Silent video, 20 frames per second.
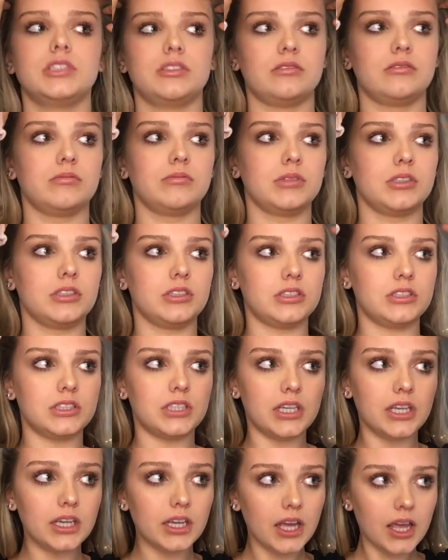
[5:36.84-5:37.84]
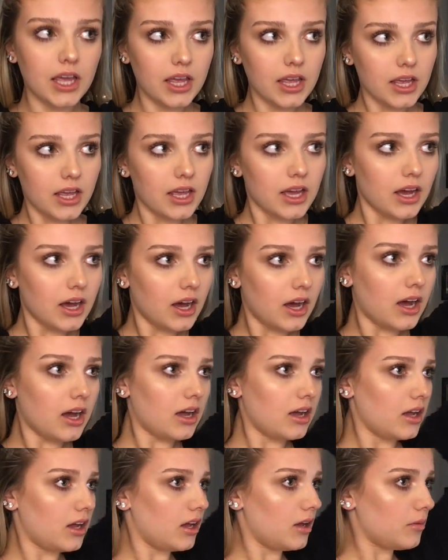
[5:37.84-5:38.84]
I'm gonna just take
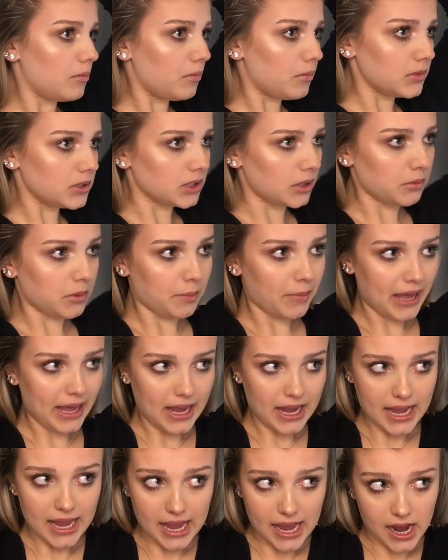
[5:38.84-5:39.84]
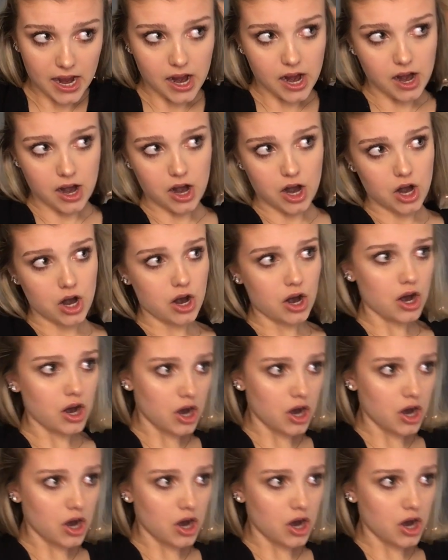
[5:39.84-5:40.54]
some of my hair